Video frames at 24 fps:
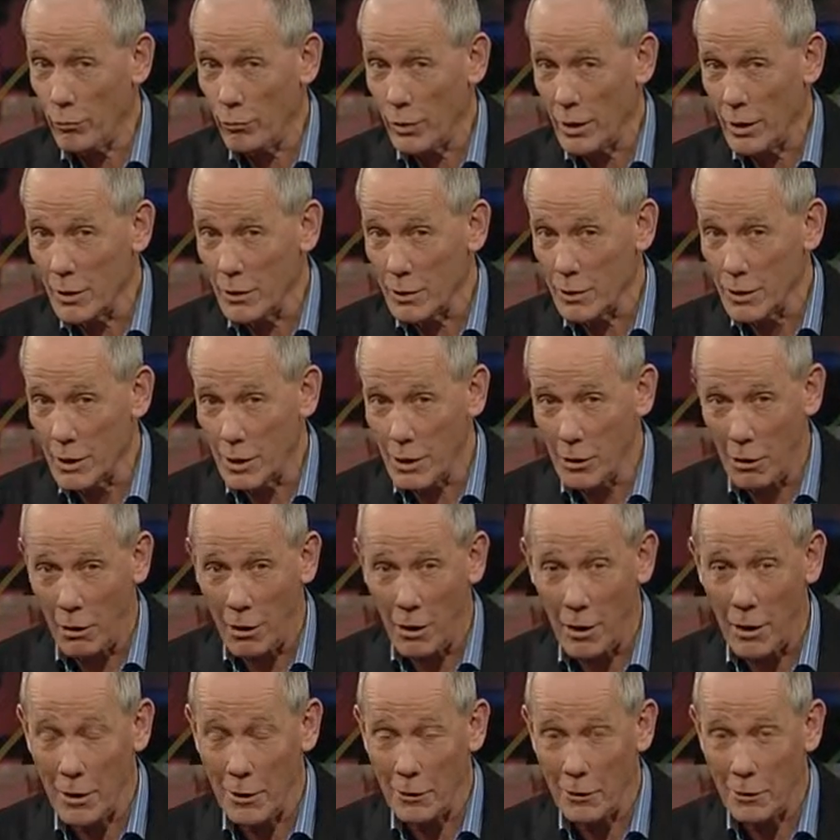real estate
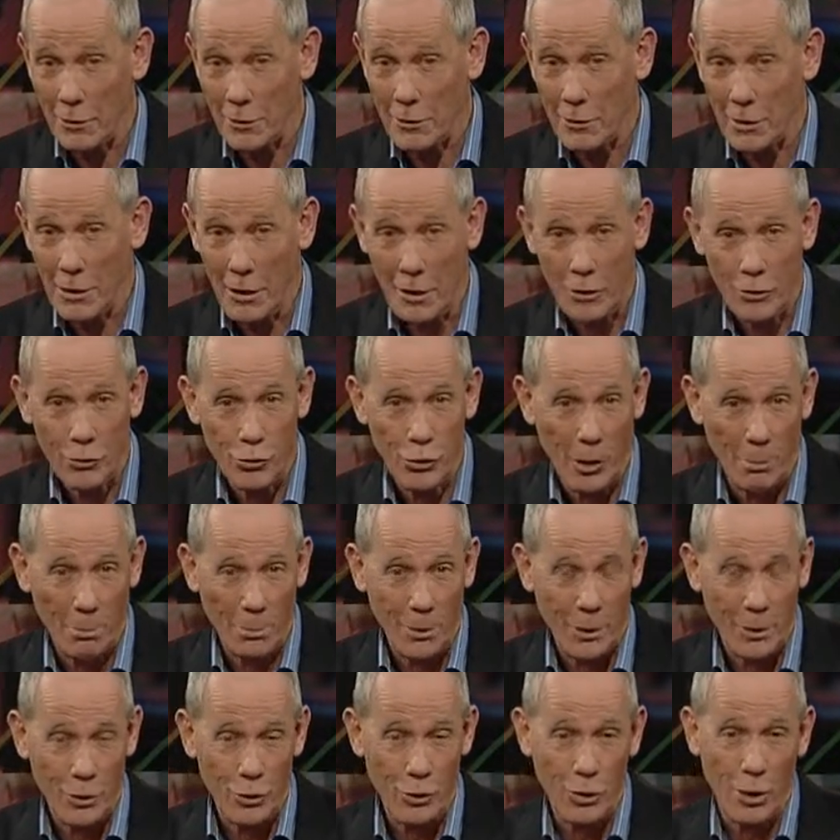clients
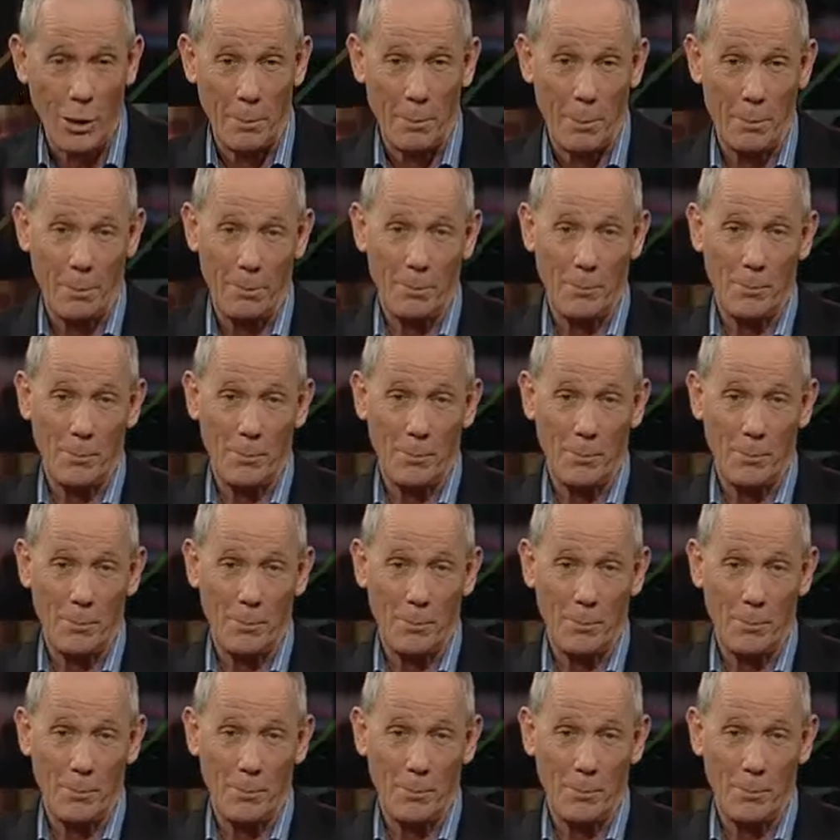jumping ship.